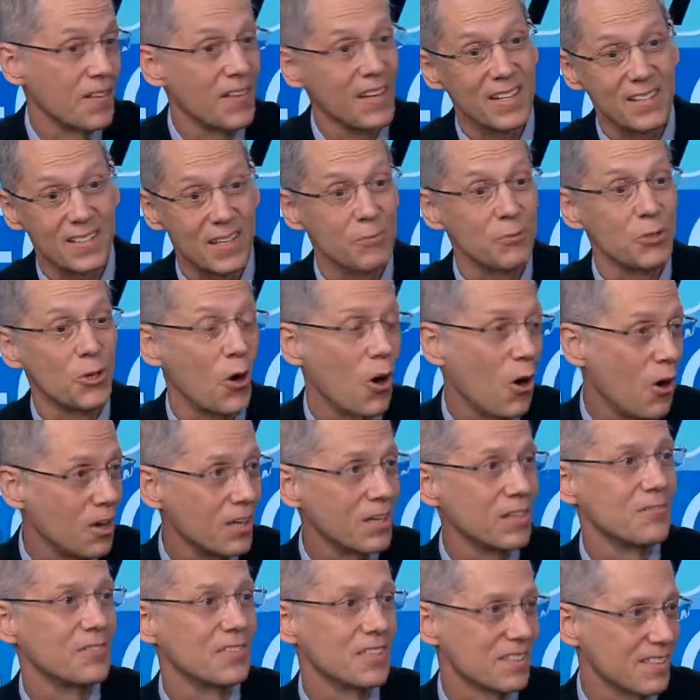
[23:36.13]
and then it's up to
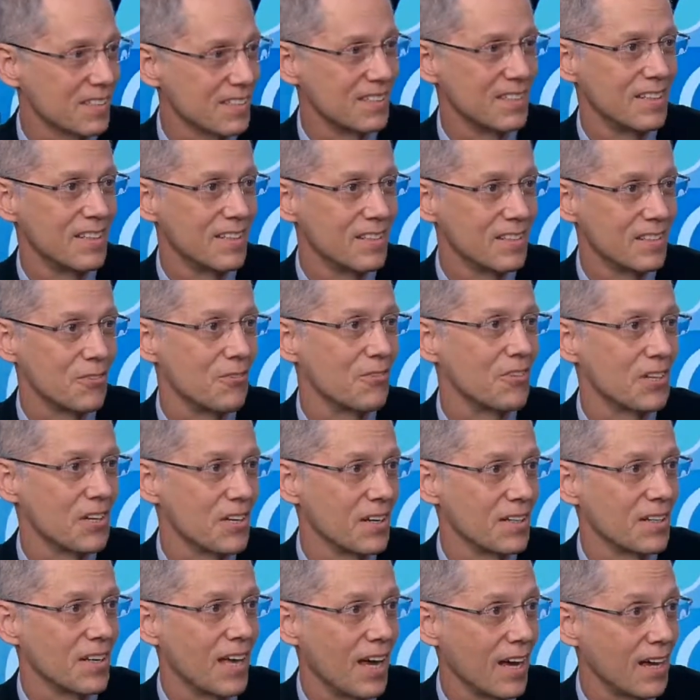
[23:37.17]
all of us to
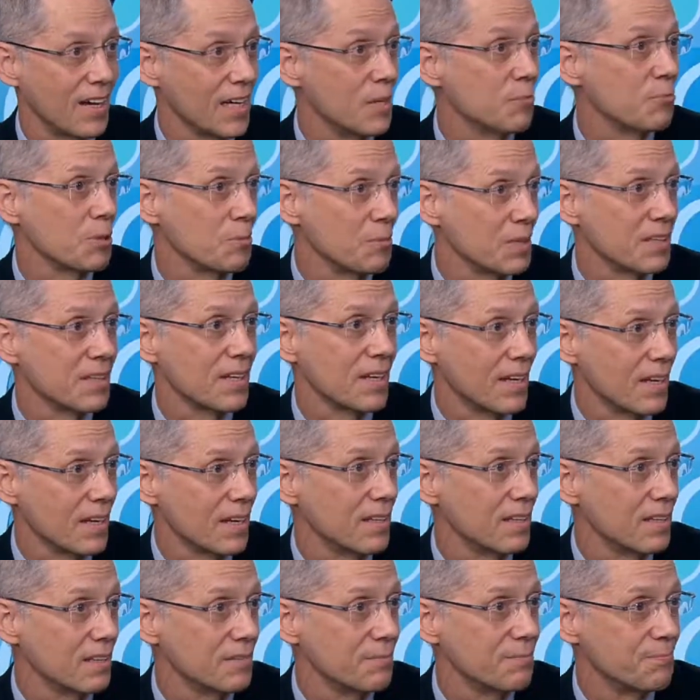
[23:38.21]
figure out how to implement that
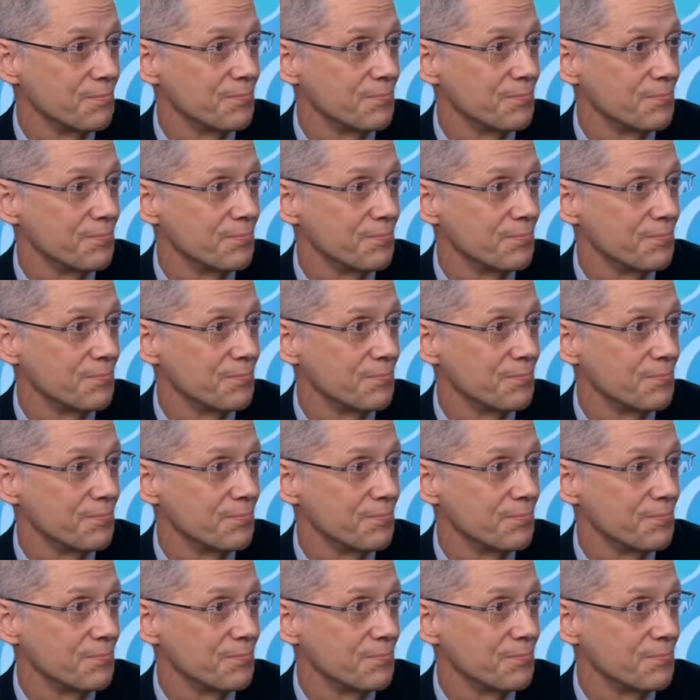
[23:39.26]
idea.